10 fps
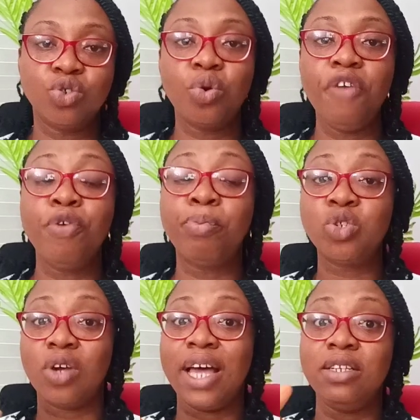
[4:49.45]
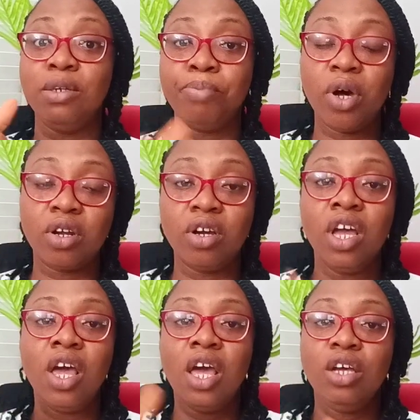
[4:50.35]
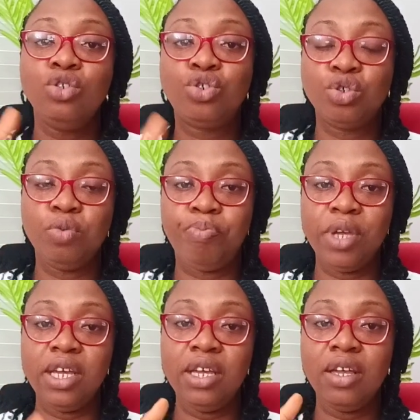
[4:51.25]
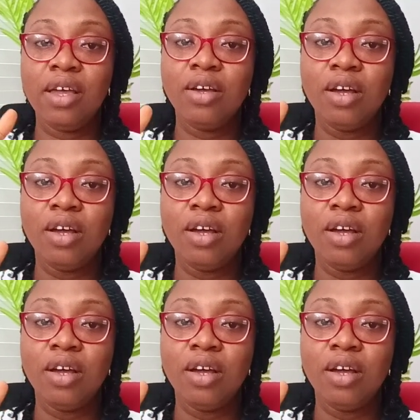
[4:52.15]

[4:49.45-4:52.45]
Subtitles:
So if you put your hand in the butter, it should be